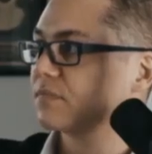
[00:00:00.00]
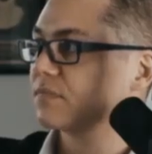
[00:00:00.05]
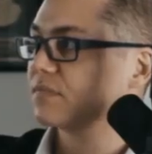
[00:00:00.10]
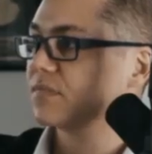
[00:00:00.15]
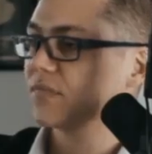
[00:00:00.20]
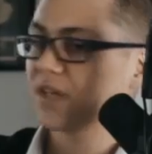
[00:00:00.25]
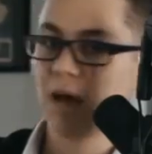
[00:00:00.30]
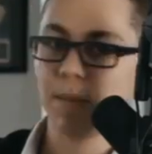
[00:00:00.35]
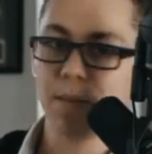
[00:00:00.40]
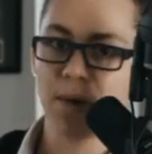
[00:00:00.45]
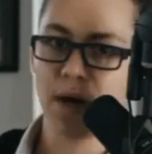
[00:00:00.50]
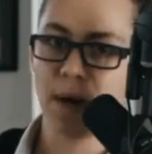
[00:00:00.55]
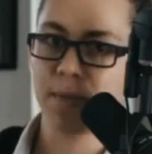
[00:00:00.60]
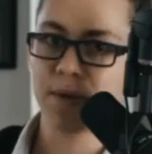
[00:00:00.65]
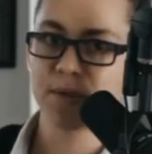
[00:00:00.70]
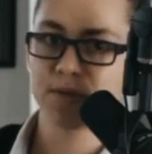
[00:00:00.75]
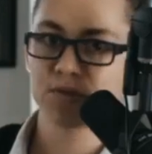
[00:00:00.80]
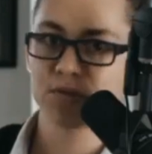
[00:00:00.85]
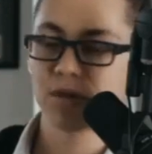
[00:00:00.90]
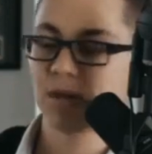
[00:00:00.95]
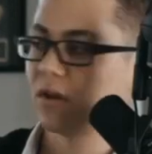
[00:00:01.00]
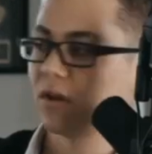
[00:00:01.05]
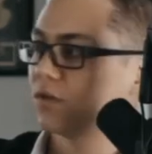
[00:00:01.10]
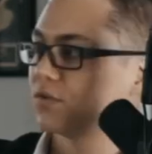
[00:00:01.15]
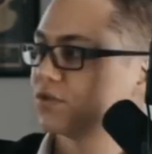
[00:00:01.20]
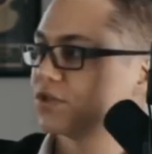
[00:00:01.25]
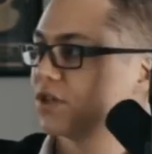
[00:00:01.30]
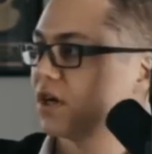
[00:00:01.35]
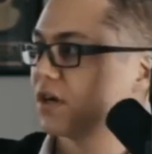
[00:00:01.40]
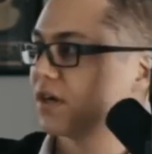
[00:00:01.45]
I'm a Trello
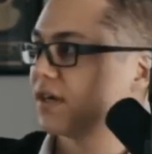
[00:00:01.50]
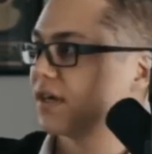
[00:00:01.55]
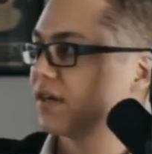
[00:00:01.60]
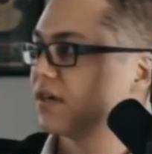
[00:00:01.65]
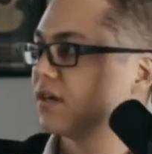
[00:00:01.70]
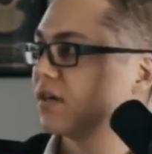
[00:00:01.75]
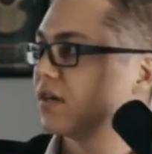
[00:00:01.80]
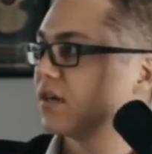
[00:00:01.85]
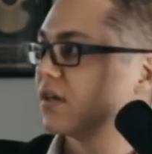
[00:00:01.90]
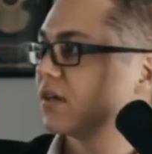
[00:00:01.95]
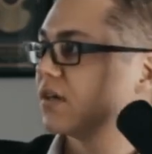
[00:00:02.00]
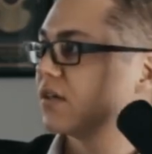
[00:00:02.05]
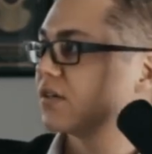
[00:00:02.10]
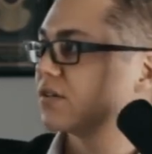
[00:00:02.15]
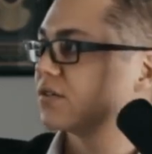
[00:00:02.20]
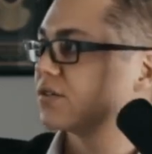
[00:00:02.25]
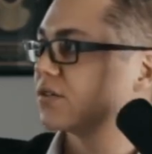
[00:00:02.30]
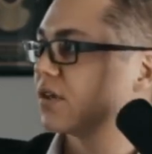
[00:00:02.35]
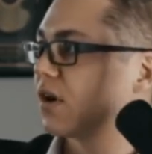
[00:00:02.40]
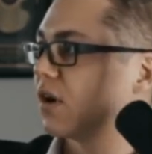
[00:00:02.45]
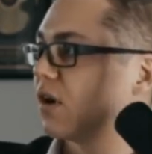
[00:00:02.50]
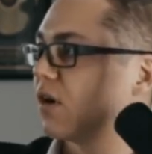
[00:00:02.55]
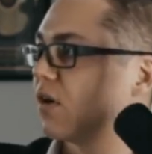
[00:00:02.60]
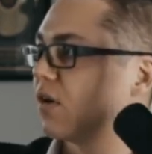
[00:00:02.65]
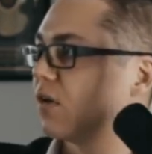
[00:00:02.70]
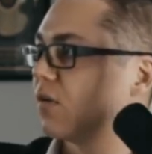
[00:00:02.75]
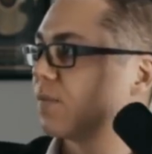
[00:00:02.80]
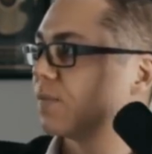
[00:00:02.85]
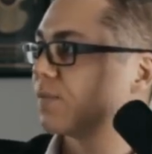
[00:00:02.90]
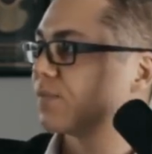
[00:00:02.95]
junkie.
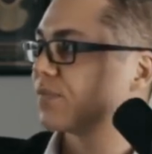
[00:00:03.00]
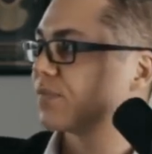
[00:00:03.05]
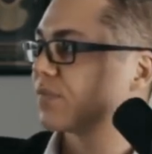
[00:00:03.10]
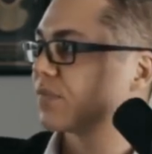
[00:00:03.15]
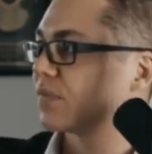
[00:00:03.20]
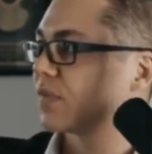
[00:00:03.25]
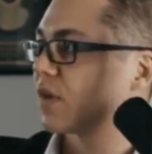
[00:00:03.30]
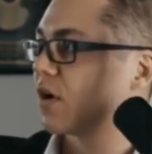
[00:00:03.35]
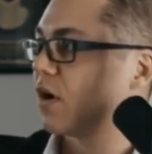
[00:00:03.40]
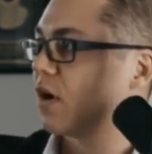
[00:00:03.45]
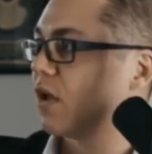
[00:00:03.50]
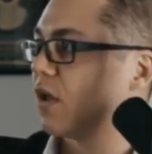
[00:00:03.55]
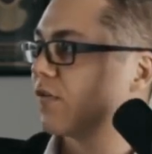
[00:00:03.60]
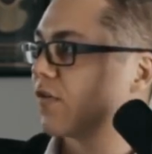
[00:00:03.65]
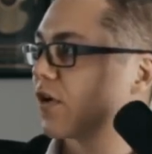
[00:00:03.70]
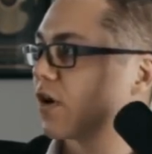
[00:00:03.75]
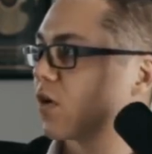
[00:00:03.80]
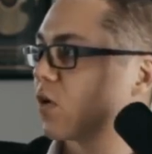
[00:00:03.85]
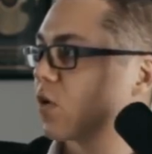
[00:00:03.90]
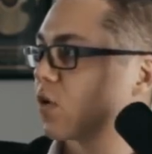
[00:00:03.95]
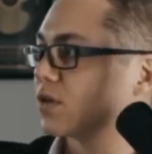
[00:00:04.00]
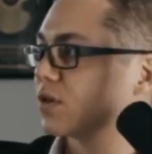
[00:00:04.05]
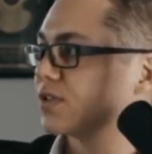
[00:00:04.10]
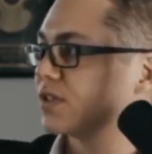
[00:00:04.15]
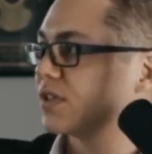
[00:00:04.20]
So all of our courses,